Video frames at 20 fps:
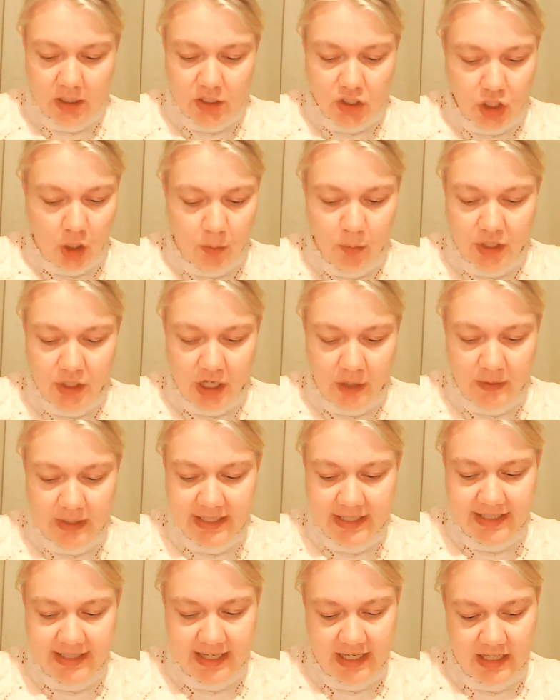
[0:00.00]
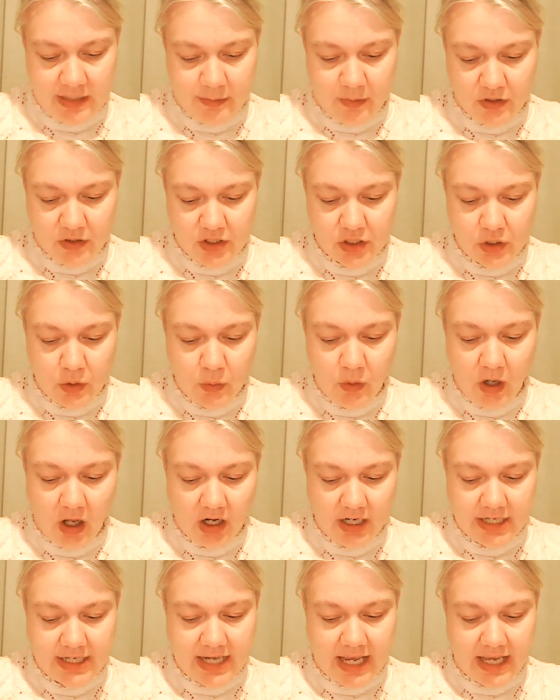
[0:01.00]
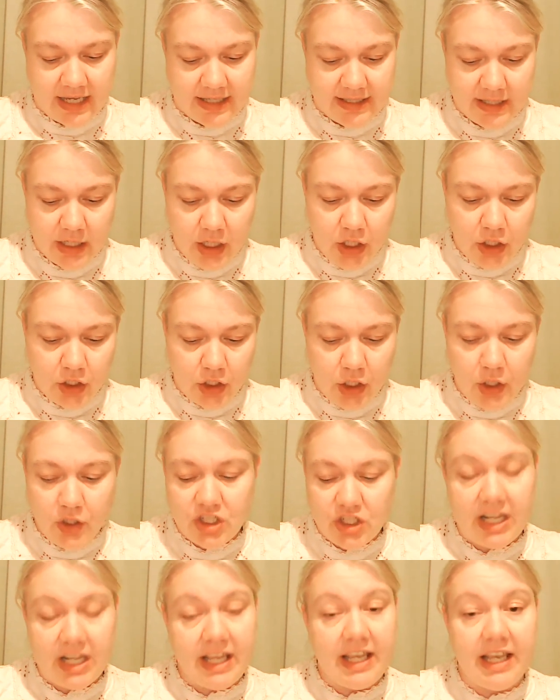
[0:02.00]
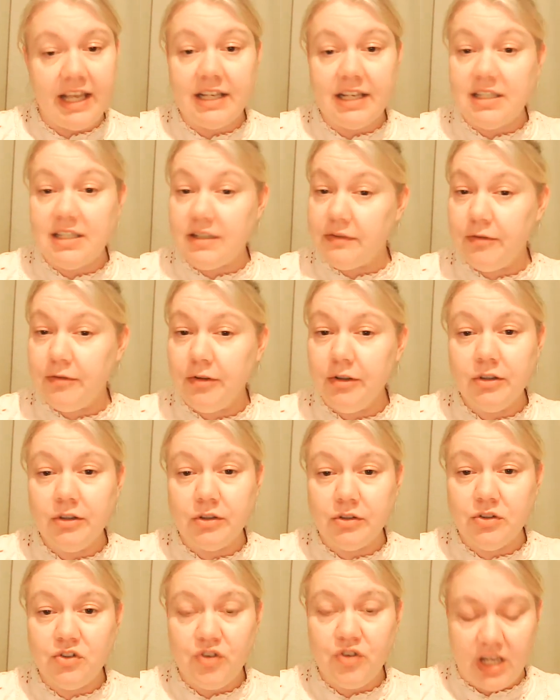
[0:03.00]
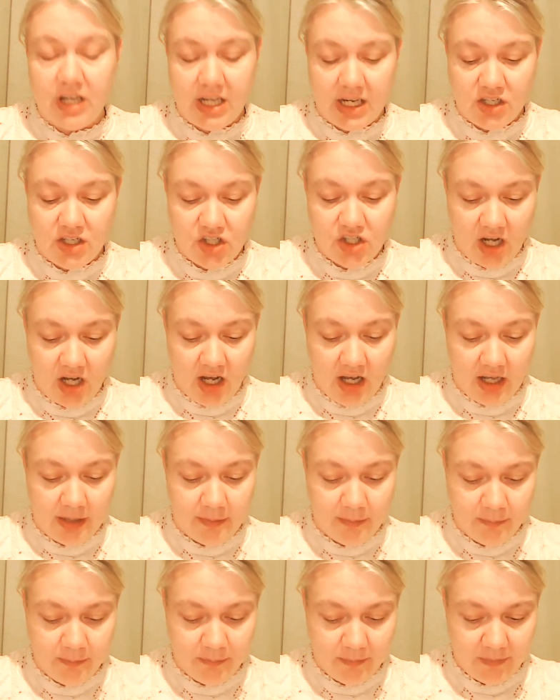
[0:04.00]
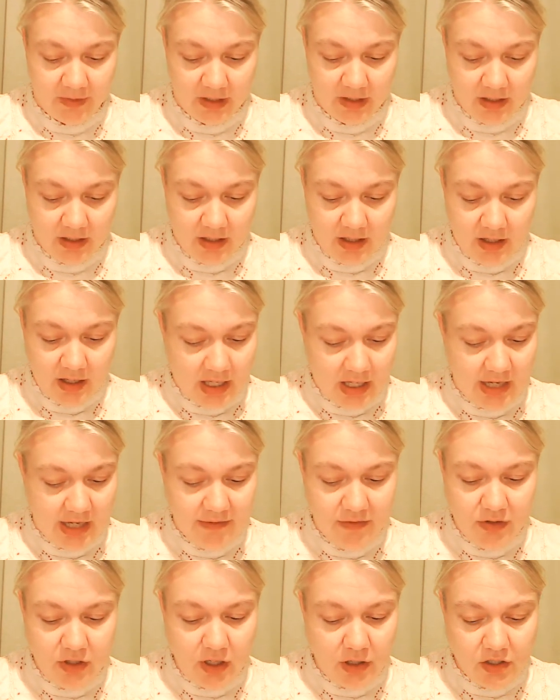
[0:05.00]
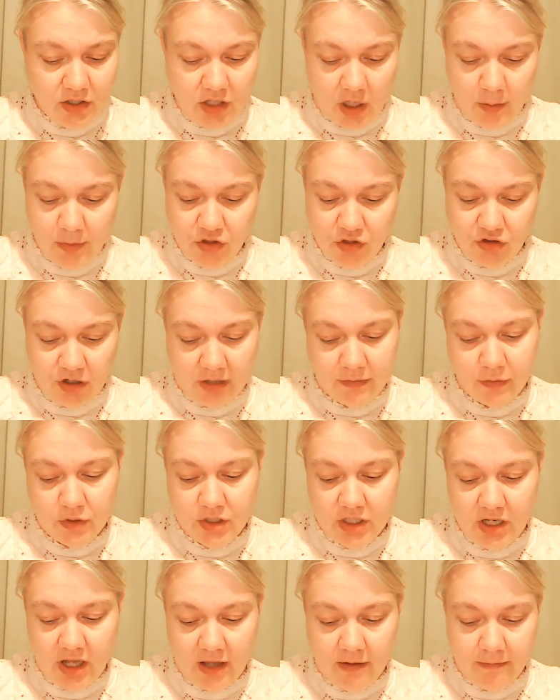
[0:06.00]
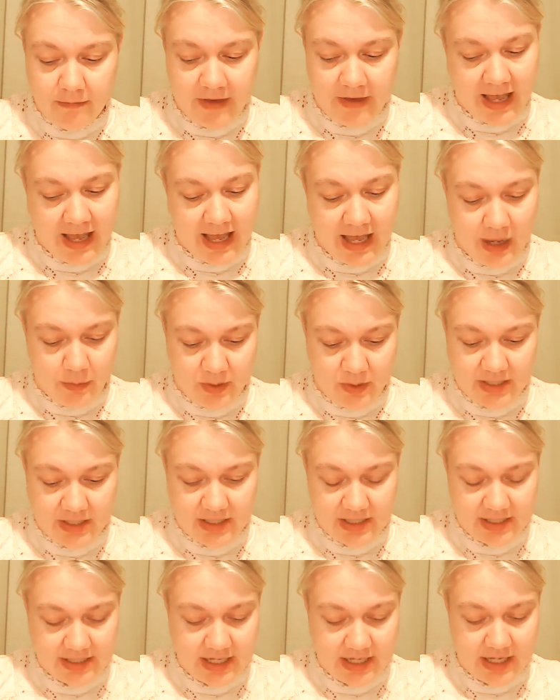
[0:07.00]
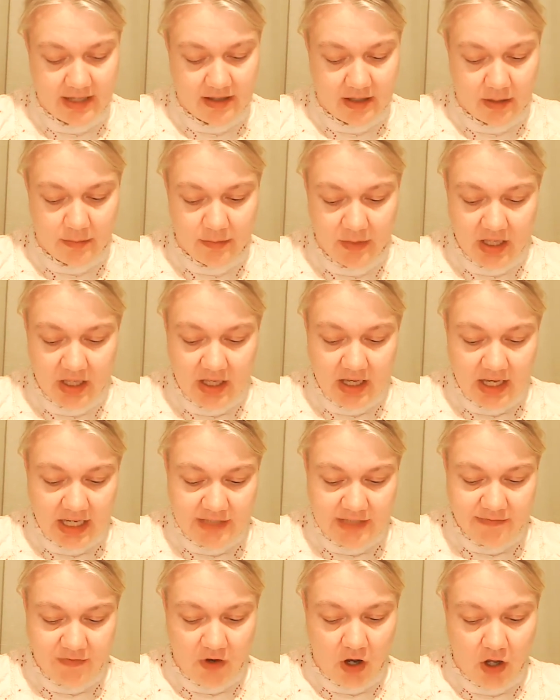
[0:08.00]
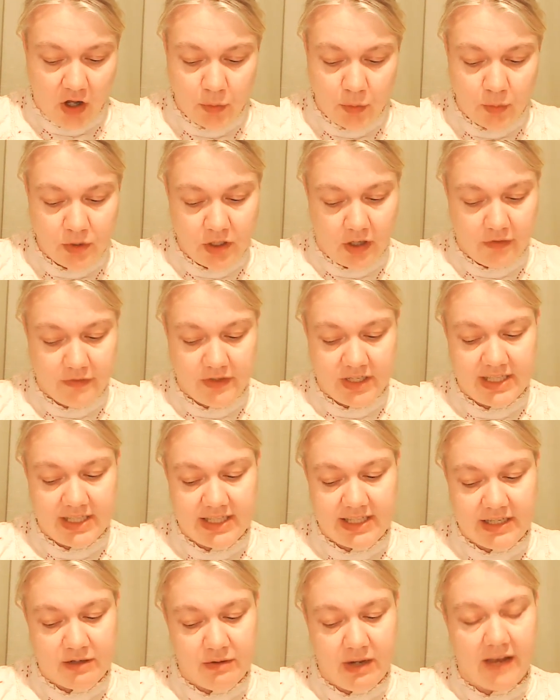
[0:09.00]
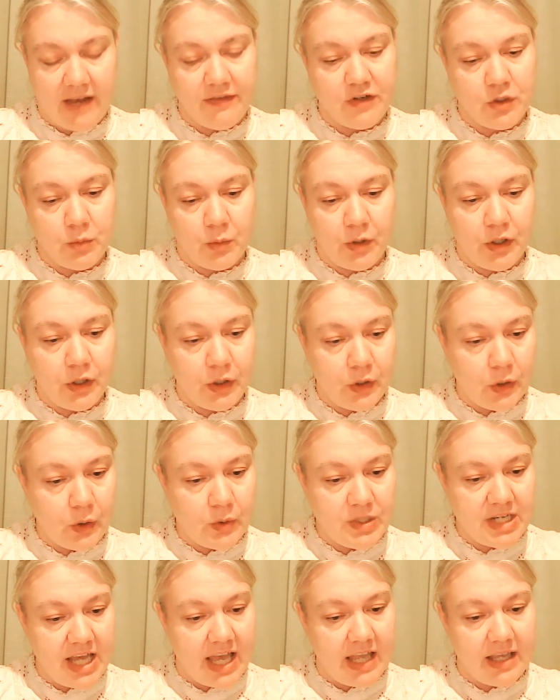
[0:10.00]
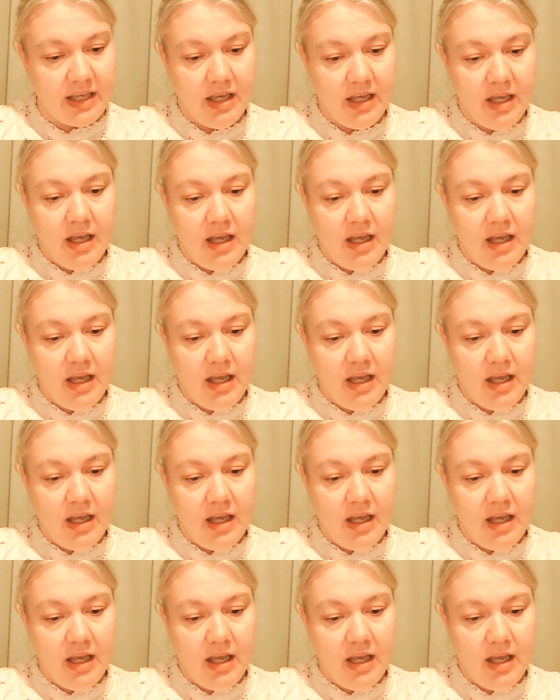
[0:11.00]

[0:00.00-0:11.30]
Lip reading: Tom would only see them on school holidays, usually in a different country each time. Even though Tom had travelled alone for hours to see them, his father would often still have to work all day,